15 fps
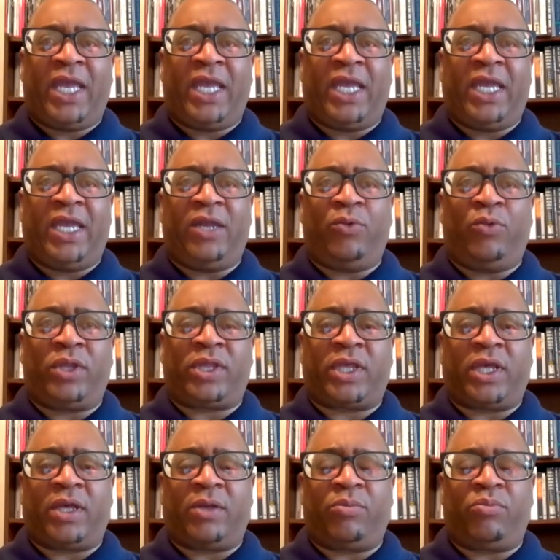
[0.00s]
He was
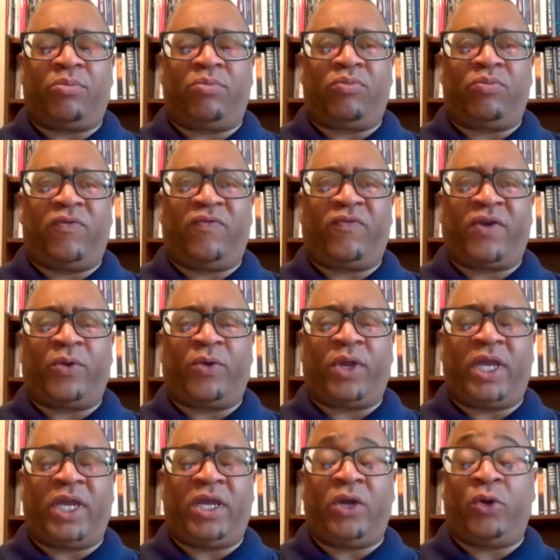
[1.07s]
a
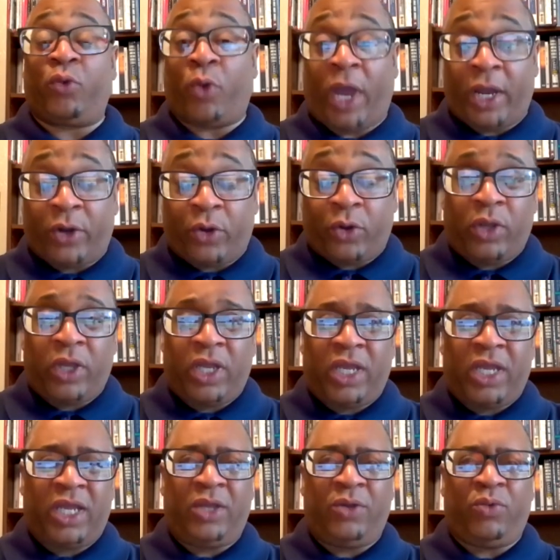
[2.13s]
very good writer.
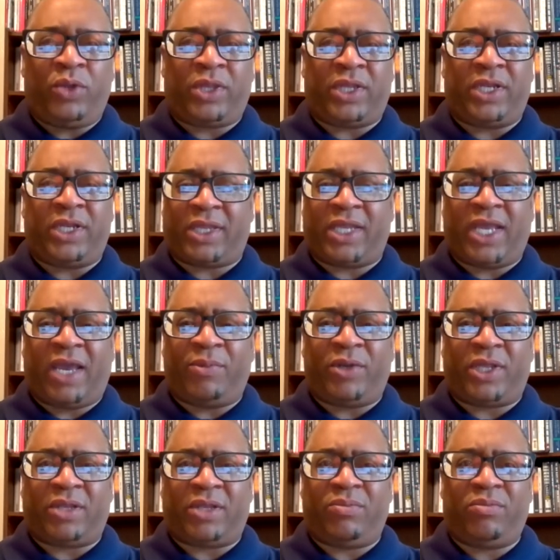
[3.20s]
He was an
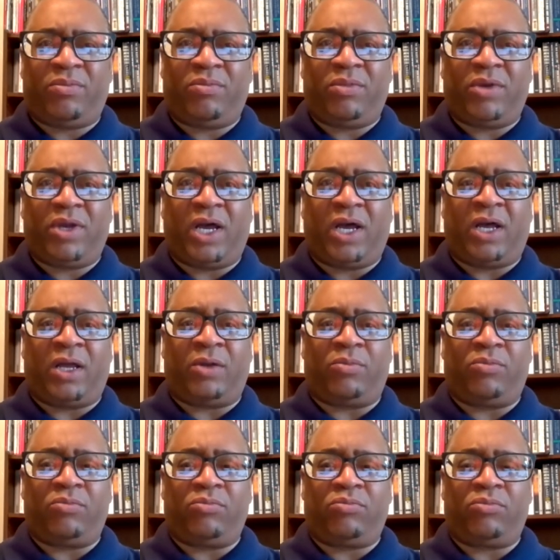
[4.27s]
established
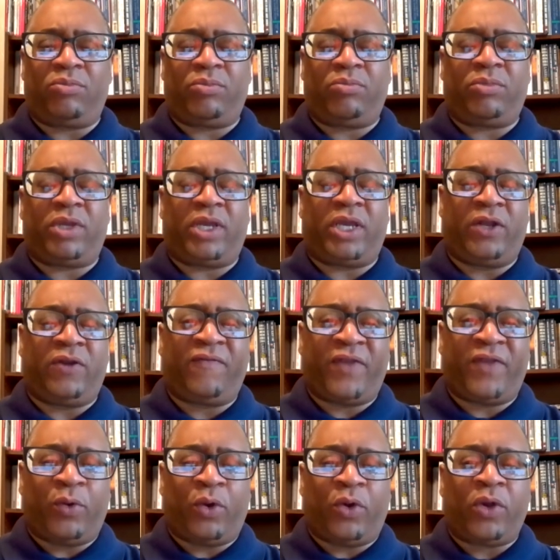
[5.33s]
uh,
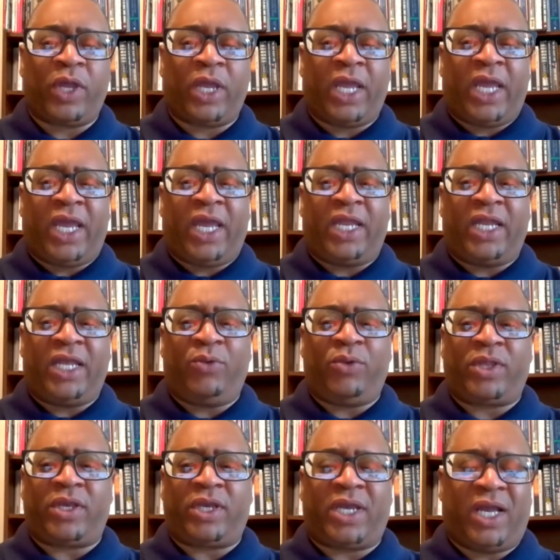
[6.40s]
interviewer, and he
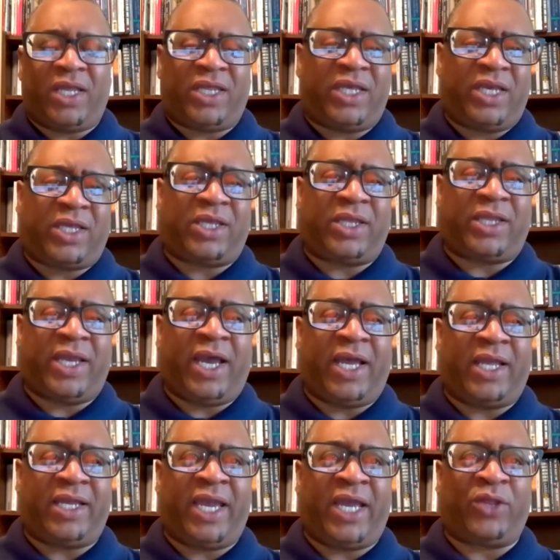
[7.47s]
was a conscientious
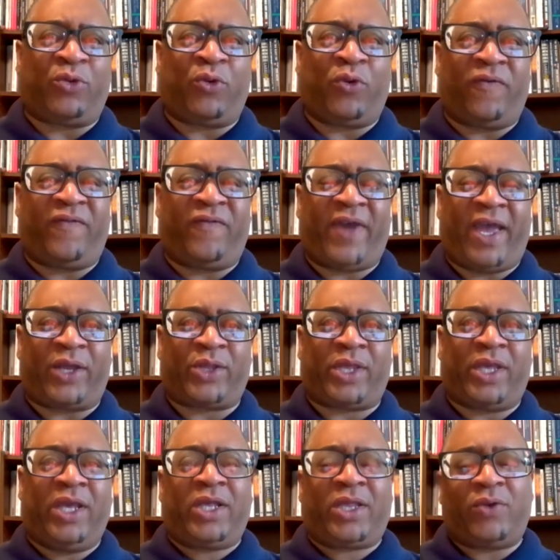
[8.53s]
gatherer of facts.